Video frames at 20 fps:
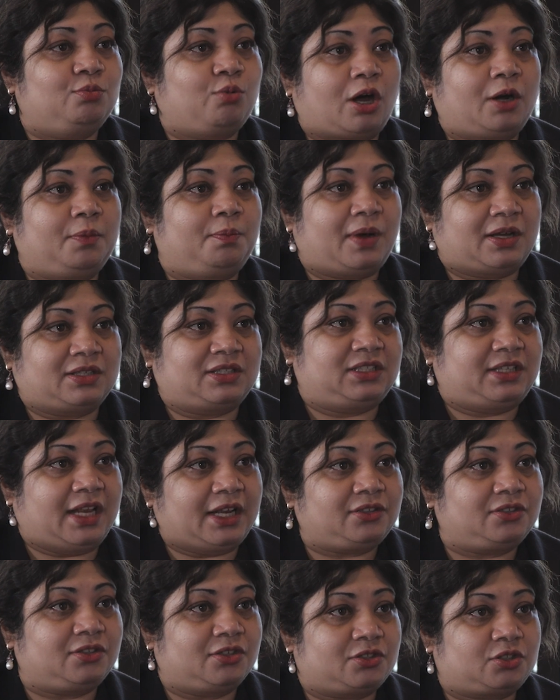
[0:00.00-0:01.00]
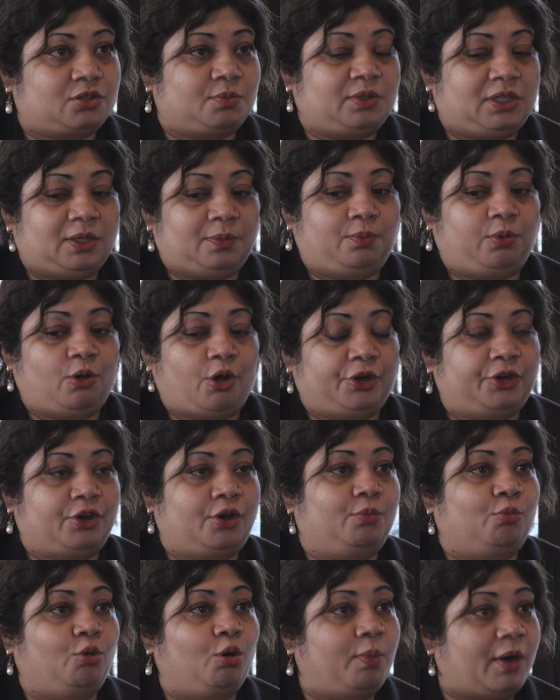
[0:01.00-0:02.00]
one pass detectors to be deployed
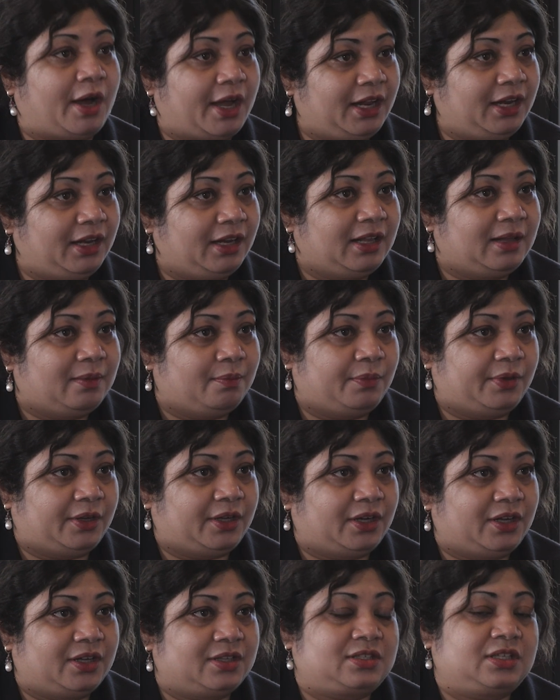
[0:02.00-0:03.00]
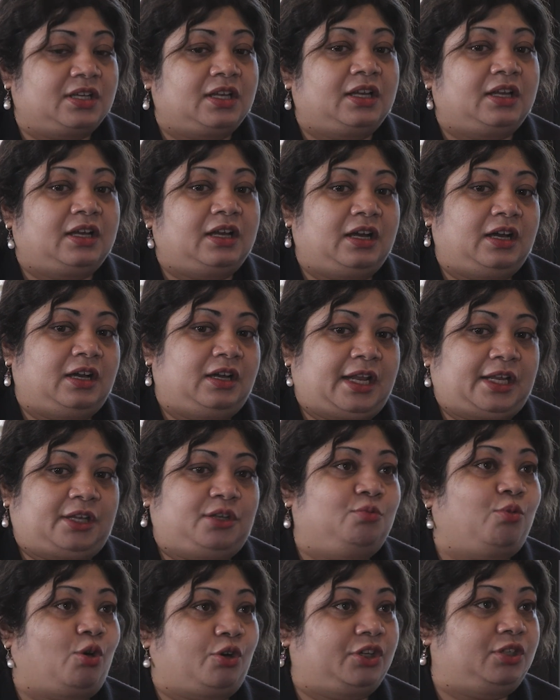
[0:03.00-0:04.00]
on mobile because uh, like
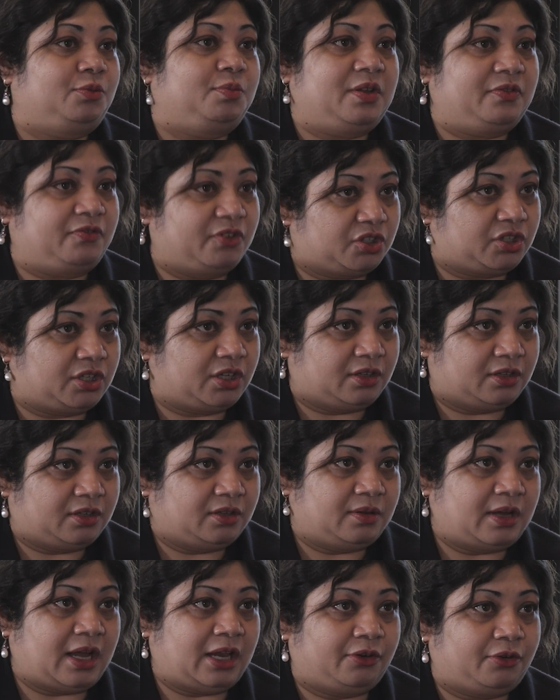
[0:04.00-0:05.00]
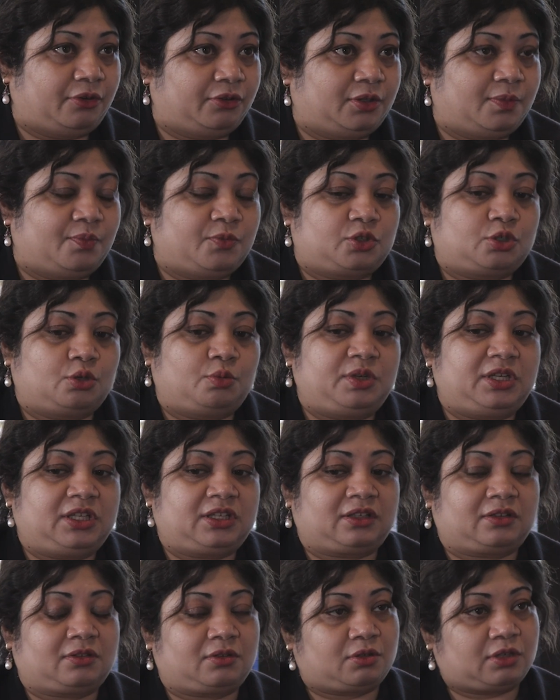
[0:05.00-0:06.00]
you want it to be efficient algorithm so we
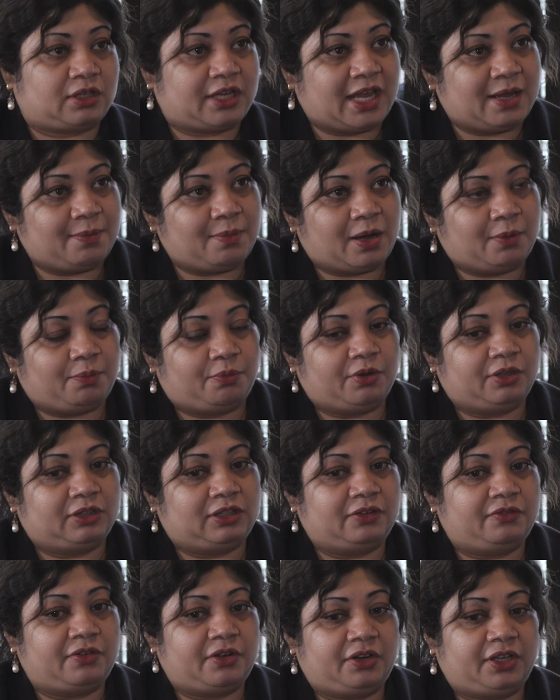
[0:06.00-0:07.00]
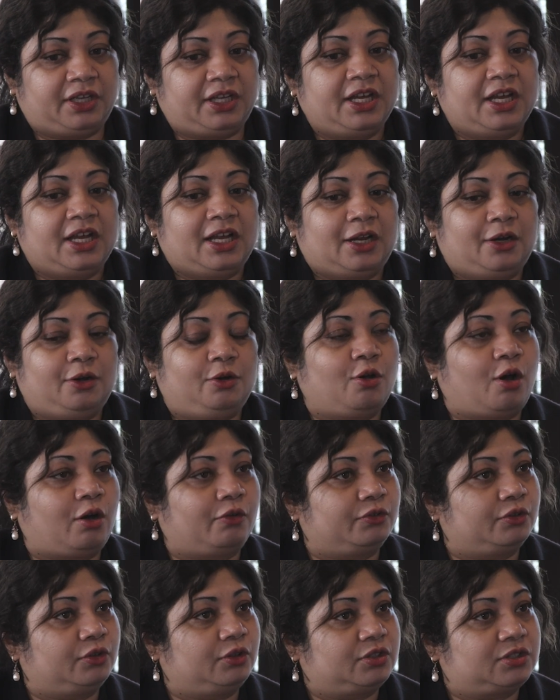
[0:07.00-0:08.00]
came up with a very
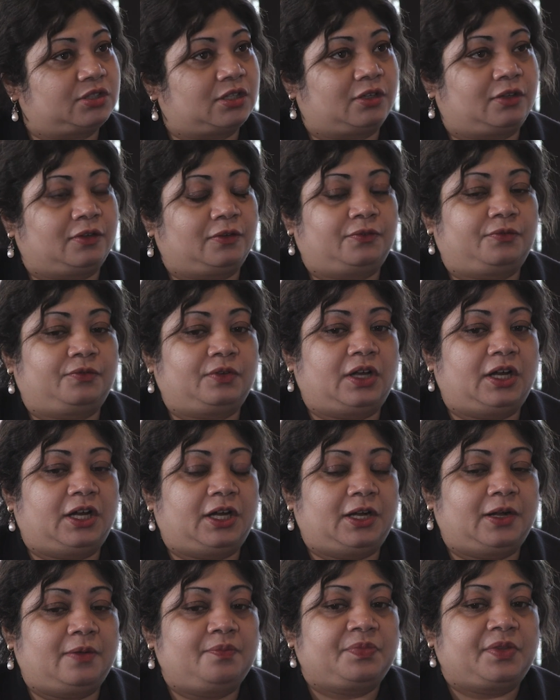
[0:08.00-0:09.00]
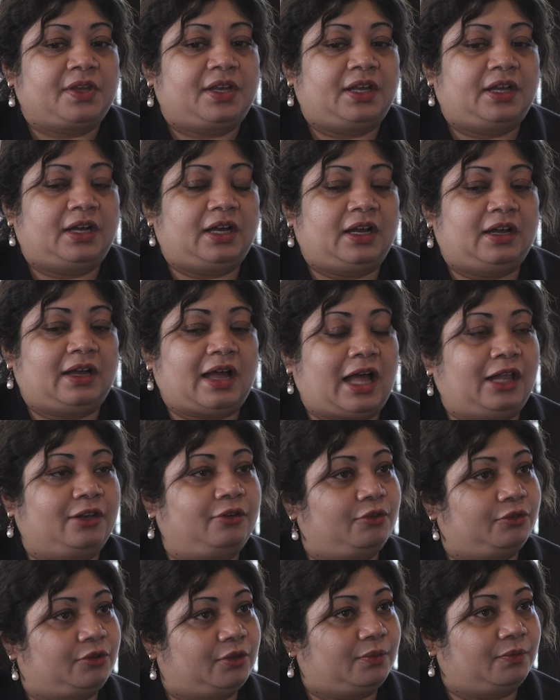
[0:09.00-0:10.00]
novel sort of uh, uh,
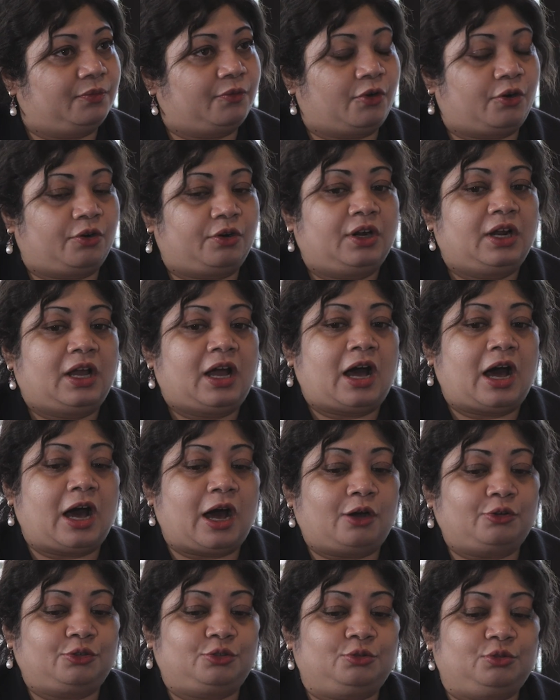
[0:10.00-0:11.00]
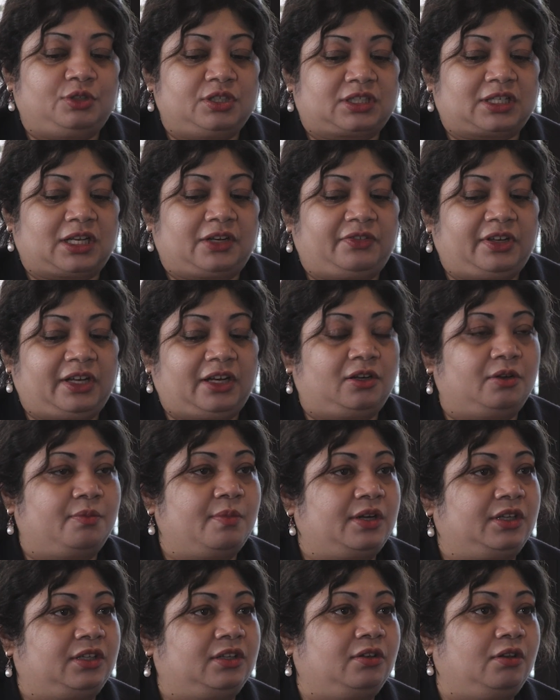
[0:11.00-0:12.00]
algorithm for how to do this kind of
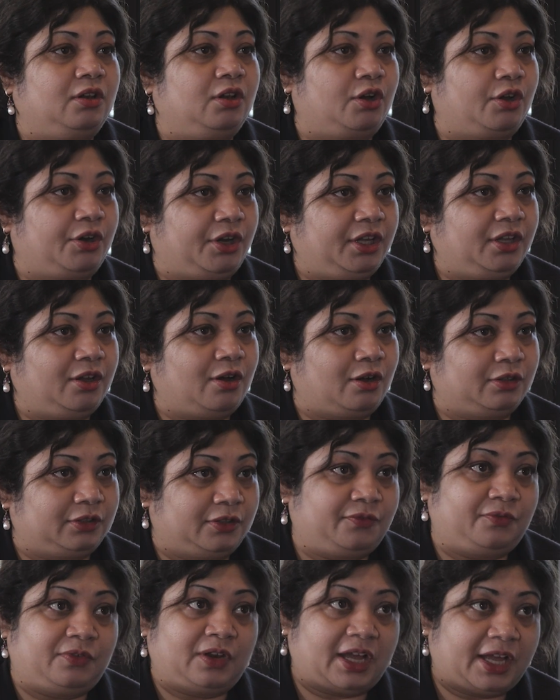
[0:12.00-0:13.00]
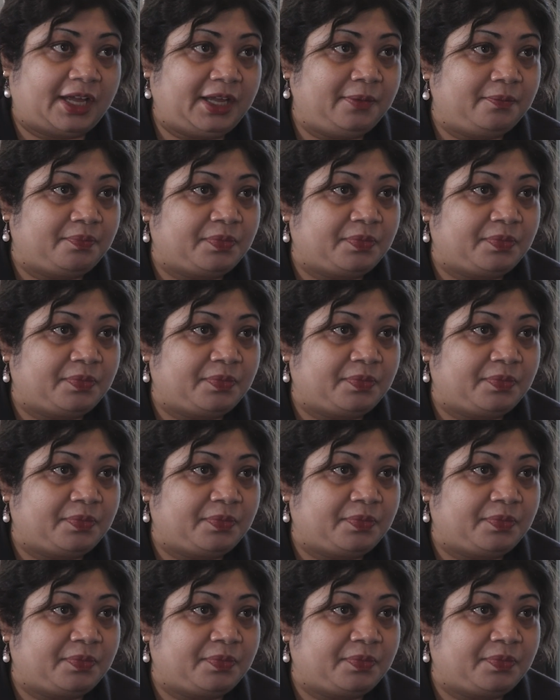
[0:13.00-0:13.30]
incremental learning on the fly